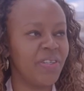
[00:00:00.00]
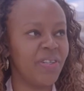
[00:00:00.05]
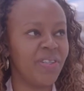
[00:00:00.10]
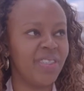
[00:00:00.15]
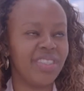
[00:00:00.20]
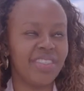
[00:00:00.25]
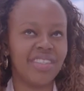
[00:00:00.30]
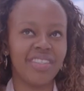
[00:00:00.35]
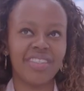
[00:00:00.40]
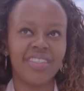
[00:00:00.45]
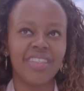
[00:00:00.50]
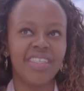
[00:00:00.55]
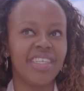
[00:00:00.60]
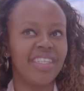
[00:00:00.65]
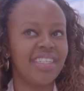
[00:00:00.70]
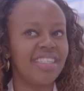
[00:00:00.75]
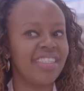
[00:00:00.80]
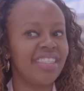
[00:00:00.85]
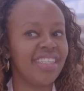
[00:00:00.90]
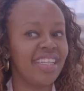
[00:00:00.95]
gosh,
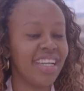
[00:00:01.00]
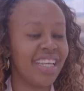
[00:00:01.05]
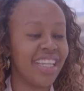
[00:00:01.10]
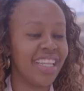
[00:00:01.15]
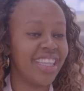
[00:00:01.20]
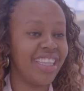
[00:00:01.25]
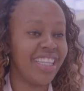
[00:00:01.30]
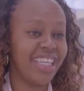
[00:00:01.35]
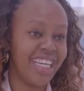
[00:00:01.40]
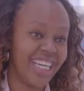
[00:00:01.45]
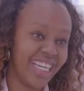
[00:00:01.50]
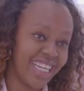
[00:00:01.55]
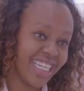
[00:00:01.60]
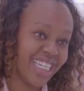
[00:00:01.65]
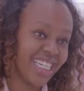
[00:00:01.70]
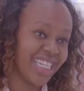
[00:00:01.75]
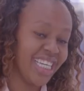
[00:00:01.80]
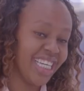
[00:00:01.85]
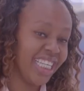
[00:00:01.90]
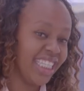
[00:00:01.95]
that's another thing.
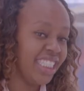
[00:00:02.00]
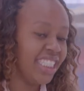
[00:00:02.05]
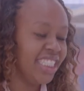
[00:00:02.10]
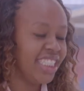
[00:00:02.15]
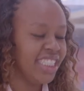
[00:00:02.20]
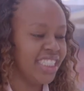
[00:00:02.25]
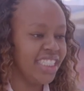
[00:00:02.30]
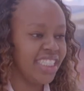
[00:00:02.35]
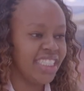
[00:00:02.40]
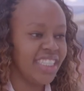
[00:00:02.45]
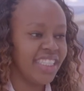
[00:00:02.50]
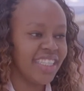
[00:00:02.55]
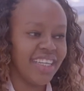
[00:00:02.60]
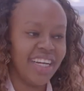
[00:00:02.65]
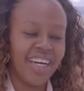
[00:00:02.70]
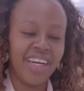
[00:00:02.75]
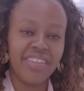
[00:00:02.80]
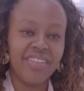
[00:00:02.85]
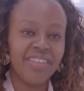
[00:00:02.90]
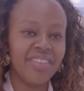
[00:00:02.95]

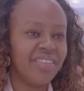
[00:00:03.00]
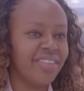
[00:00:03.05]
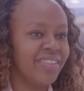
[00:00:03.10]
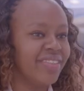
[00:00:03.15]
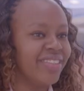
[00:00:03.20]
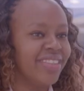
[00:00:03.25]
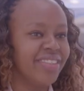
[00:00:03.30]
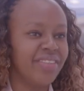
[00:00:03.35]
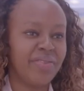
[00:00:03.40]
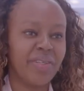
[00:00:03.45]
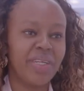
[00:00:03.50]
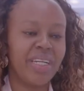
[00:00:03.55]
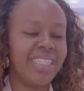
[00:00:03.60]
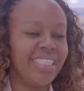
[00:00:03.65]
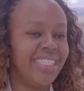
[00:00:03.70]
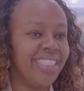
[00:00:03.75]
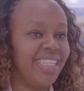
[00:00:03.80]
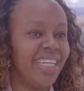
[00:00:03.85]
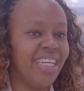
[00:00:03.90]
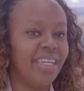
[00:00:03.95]
I don't know what
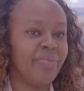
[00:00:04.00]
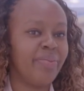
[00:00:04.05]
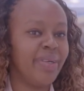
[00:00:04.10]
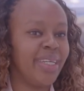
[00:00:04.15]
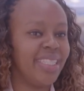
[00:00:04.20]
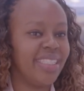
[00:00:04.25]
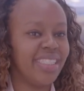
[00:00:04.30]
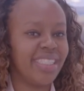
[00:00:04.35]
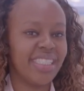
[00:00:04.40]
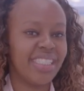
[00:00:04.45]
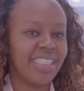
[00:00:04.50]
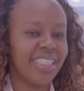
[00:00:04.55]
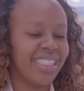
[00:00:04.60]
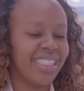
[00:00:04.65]
I'd say, but it's